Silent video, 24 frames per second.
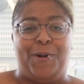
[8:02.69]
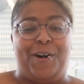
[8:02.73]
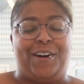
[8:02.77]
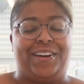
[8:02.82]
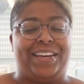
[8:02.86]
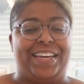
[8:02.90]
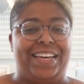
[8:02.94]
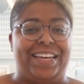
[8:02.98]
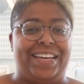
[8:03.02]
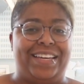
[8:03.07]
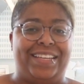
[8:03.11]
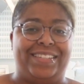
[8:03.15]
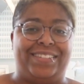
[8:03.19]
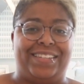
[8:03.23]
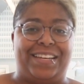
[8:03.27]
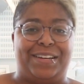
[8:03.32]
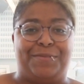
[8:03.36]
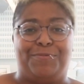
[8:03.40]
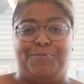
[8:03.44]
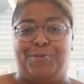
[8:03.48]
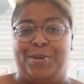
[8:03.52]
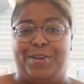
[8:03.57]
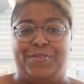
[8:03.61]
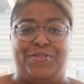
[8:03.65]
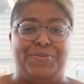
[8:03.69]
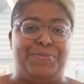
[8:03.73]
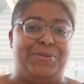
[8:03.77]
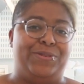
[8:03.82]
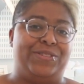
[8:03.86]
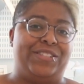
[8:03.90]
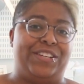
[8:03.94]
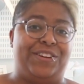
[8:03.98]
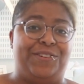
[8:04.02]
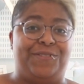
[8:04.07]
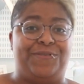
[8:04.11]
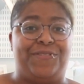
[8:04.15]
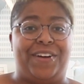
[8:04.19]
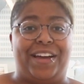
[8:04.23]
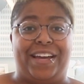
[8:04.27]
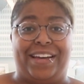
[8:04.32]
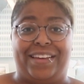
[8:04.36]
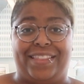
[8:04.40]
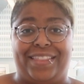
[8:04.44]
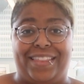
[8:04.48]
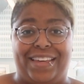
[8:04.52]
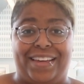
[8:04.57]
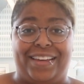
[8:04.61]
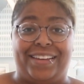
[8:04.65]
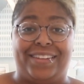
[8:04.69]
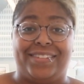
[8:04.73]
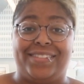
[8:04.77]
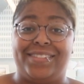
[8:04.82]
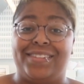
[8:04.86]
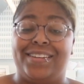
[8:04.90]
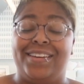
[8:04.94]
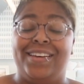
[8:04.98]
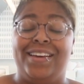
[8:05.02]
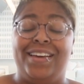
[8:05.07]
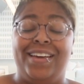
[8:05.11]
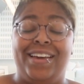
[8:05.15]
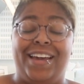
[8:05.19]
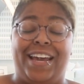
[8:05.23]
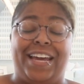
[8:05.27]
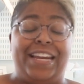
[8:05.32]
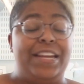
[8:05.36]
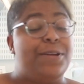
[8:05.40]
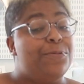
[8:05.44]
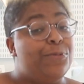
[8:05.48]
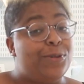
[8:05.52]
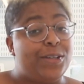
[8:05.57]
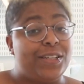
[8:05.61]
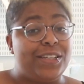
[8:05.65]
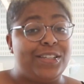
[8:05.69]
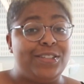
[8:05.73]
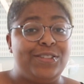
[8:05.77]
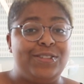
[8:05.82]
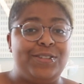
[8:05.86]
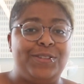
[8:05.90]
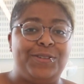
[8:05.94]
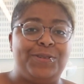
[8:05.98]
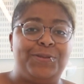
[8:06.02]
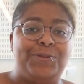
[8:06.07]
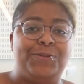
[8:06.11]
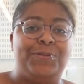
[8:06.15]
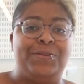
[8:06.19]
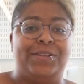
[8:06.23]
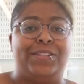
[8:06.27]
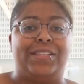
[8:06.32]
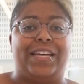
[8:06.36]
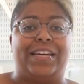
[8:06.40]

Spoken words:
walking is like one of the most terrifying things anyone can do,